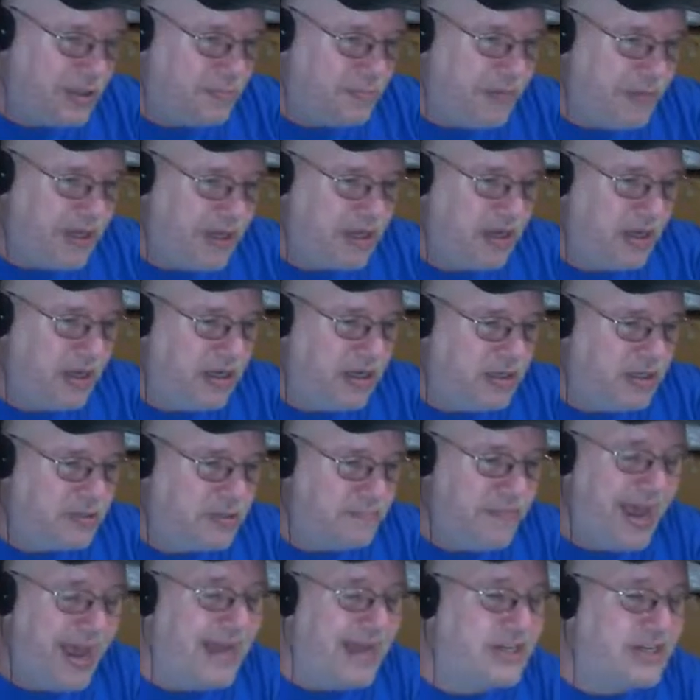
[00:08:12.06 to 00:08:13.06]
because
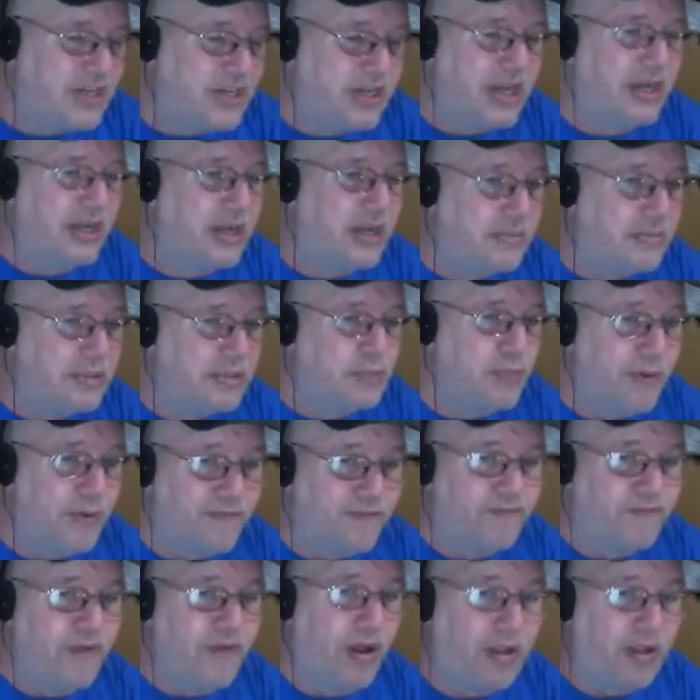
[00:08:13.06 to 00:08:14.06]
Magic Kingdom has
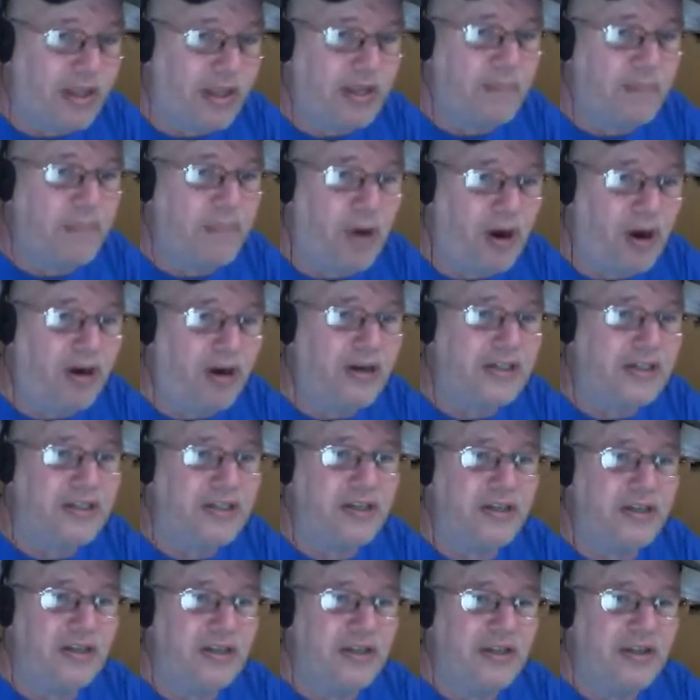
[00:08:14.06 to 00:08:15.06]
been falling apart,
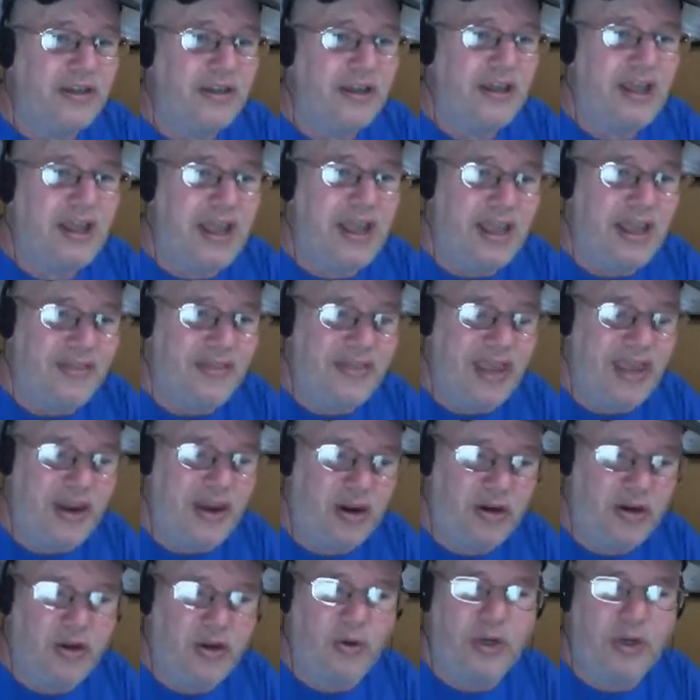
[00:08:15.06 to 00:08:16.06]
and they
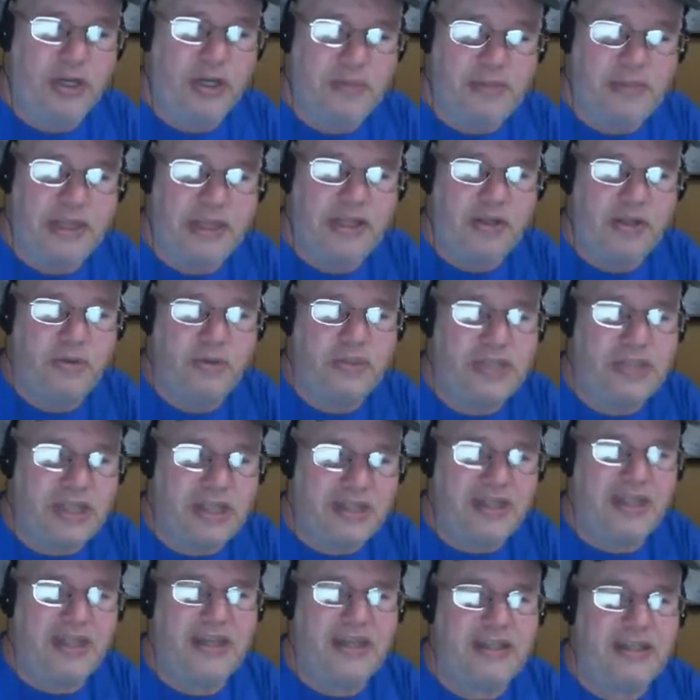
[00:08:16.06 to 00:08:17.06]
are going to be
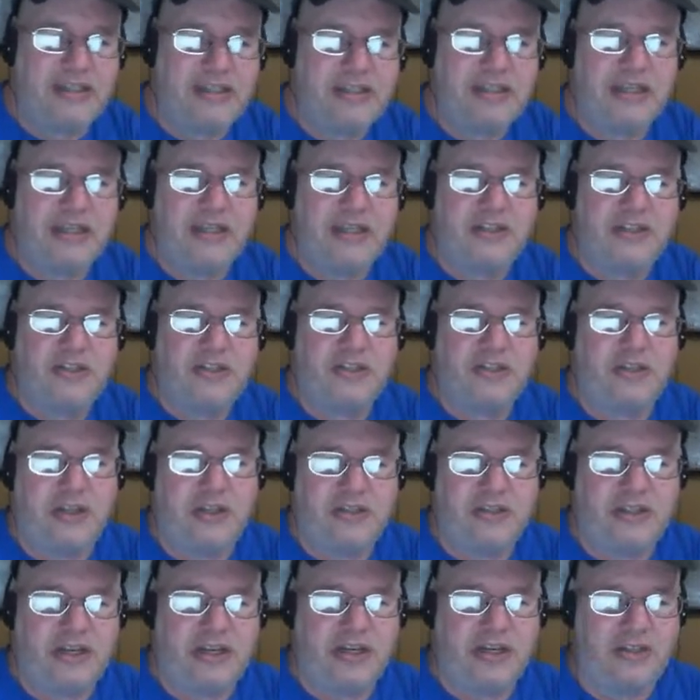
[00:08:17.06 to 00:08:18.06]
using this
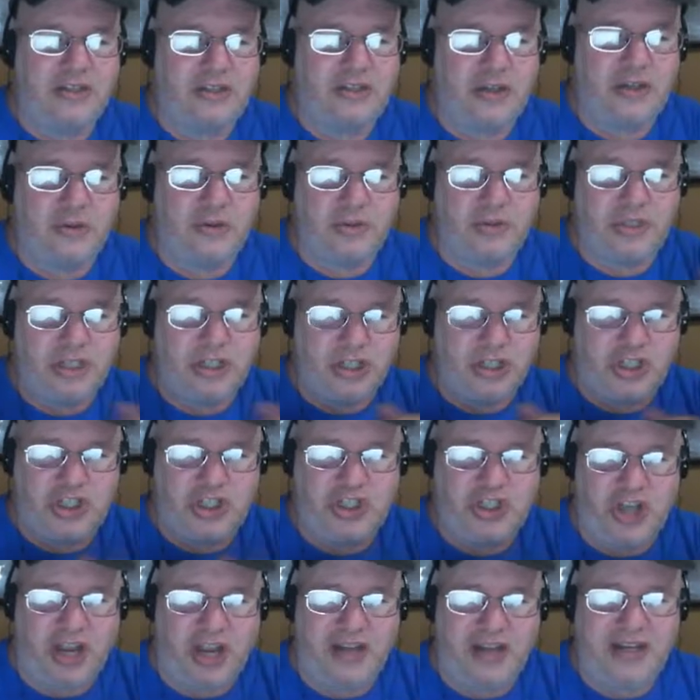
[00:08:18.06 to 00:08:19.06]
as an excuse to
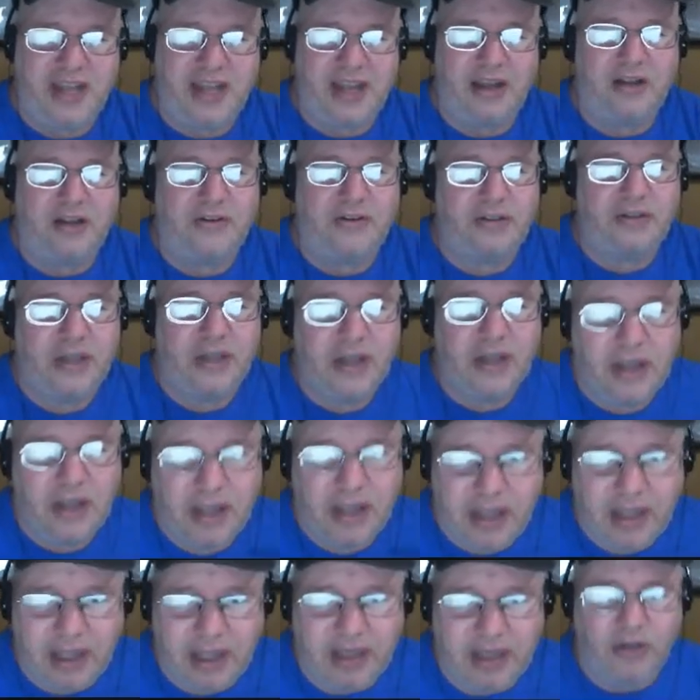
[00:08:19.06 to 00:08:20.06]
shut down
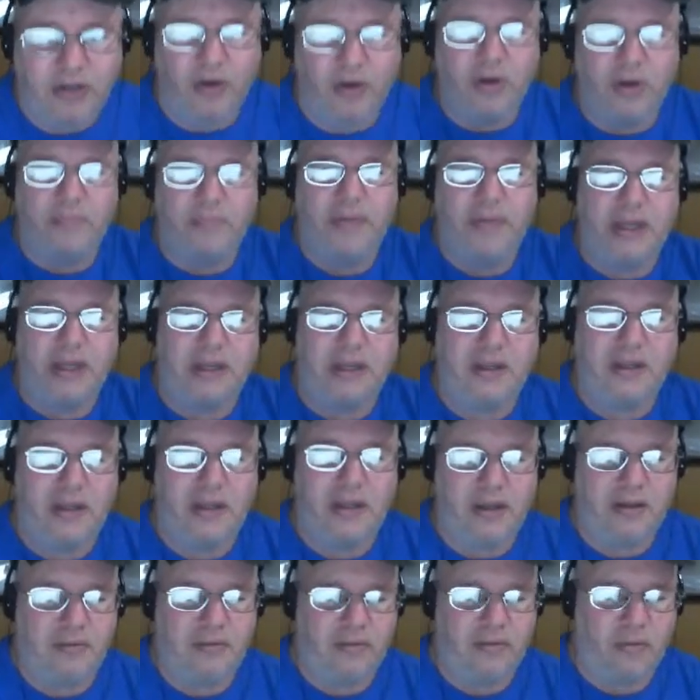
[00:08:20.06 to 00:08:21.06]
and do a big
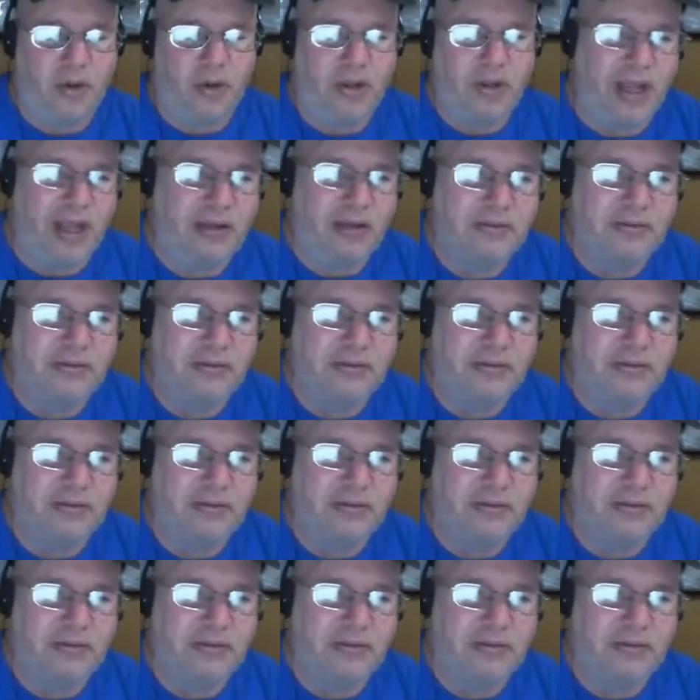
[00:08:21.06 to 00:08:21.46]
rollout.